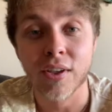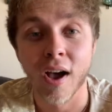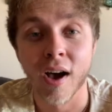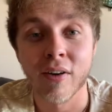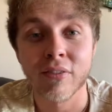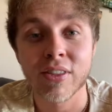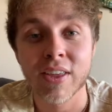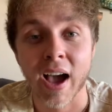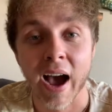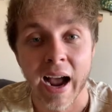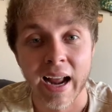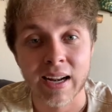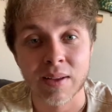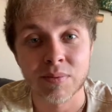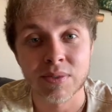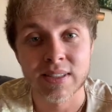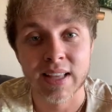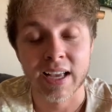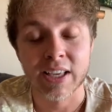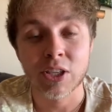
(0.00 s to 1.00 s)
of the
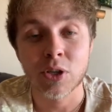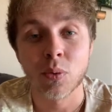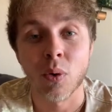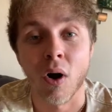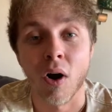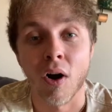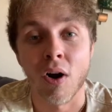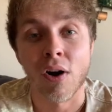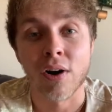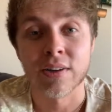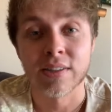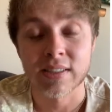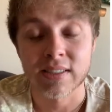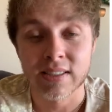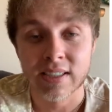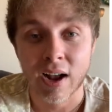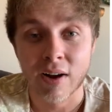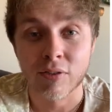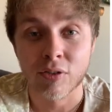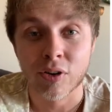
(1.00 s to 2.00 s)
items that you are
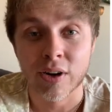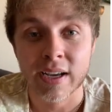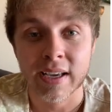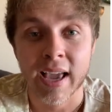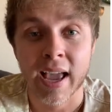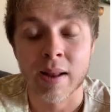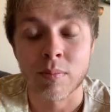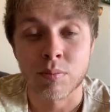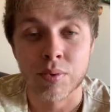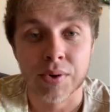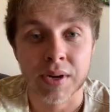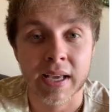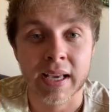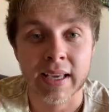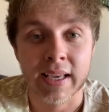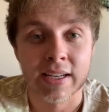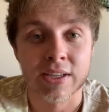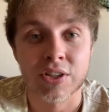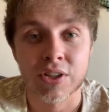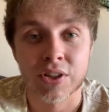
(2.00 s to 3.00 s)
discovering and bringing
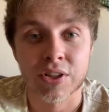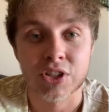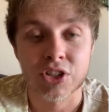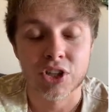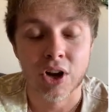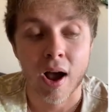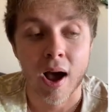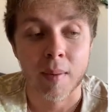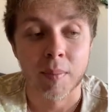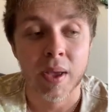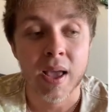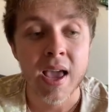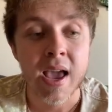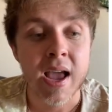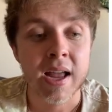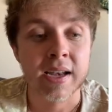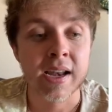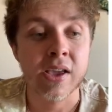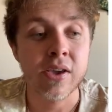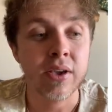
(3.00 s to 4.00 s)
into the shop.
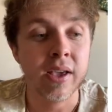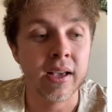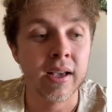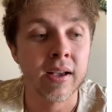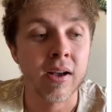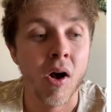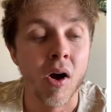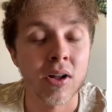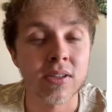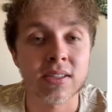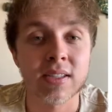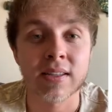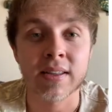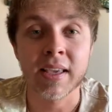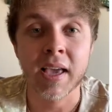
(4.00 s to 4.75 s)
Now you can constantly